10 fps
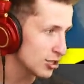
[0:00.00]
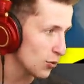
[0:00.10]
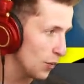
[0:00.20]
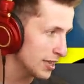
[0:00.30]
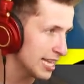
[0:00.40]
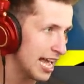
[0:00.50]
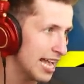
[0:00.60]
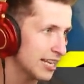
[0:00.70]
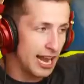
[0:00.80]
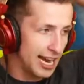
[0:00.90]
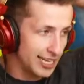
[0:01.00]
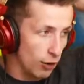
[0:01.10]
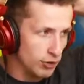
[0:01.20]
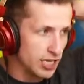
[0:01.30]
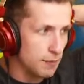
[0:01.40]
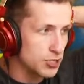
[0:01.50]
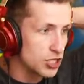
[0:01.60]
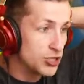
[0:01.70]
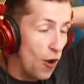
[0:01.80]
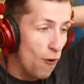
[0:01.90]
What the heck? It goes up
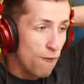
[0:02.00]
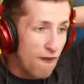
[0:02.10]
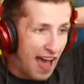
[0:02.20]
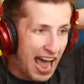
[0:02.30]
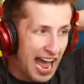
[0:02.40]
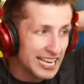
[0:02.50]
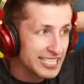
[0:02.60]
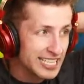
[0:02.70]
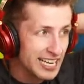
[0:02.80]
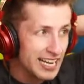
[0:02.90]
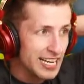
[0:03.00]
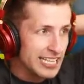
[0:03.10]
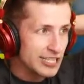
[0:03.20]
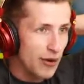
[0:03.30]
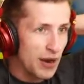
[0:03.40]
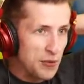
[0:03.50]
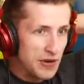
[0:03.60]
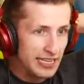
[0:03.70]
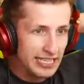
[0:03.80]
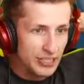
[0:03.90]
so fast. So I
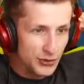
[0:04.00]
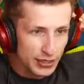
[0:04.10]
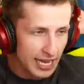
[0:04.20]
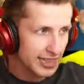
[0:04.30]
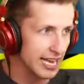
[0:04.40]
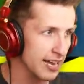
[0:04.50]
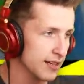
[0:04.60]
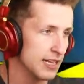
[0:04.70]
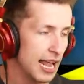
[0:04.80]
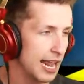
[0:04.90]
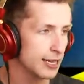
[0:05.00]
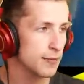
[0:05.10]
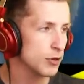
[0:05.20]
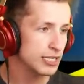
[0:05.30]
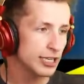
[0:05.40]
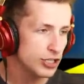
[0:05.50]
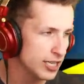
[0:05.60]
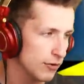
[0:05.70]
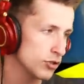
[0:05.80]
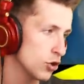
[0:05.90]
really do like that. And the mutation
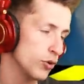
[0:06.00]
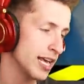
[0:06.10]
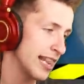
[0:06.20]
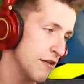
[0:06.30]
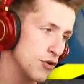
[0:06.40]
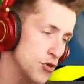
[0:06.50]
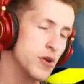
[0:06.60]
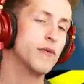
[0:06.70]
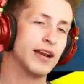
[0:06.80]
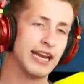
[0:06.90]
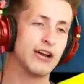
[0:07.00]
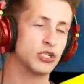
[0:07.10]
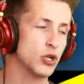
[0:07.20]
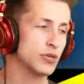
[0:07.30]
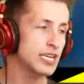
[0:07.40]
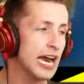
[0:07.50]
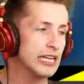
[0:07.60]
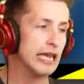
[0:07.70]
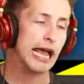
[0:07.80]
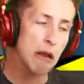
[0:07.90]
level's only at level 3 right now. So it's kind of
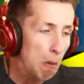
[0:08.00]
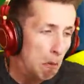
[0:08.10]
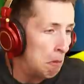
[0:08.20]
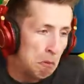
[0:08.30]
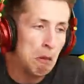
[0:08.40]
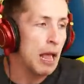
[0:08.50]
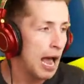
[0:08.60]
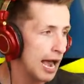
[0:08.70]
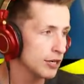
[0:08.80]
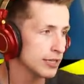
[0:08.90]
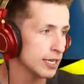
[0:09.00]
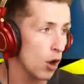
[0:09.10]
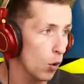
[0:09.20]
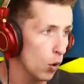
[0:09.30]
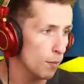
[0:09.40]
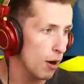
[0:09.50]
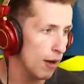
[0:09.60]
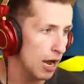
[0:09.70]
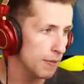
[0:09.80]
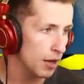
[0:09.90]
like, I don't think, oh,
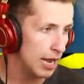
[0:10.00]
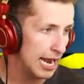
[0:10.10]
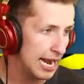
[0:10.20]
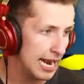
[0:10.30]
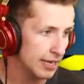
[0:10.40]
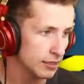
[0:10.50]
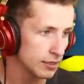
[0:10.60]
Moab, ah!